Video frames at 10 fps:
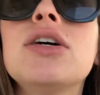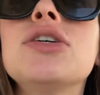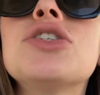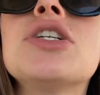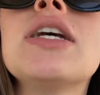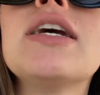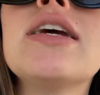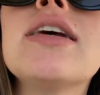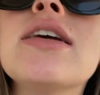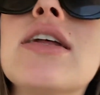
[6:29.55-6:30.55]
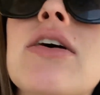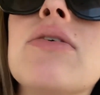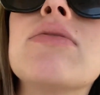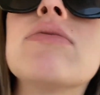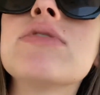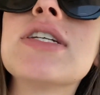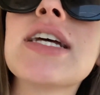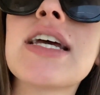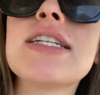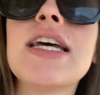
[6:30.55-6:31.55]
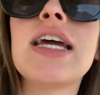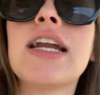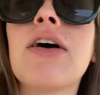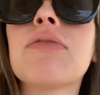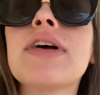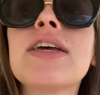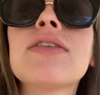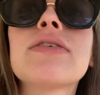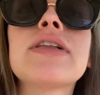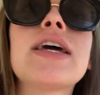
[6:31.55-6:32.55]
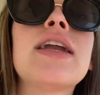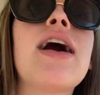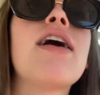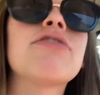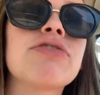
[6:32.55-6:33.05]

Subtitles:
she, you know, didn't get taken out regularly enough.